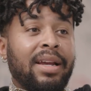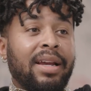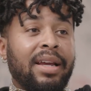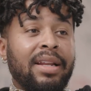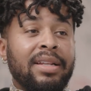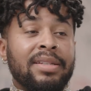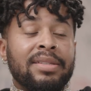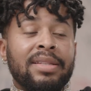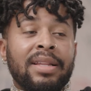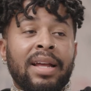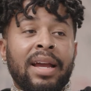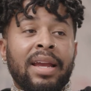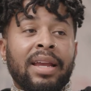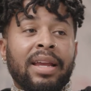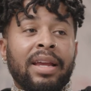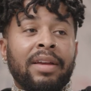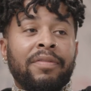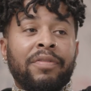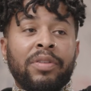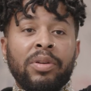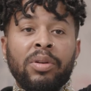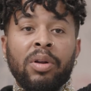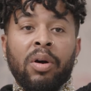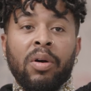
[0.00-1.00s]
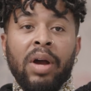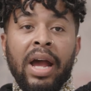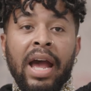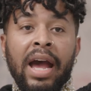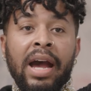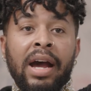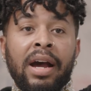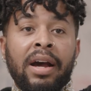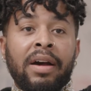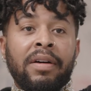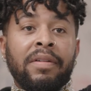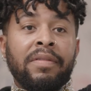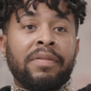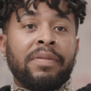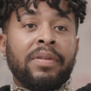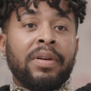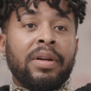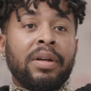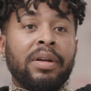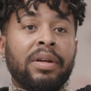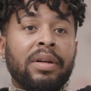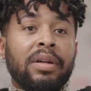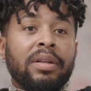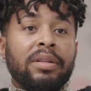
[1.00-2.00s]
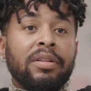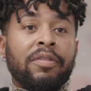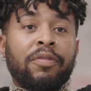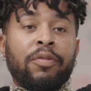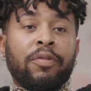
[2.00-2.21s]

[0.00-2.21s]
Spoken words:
And it's like, if you don't have the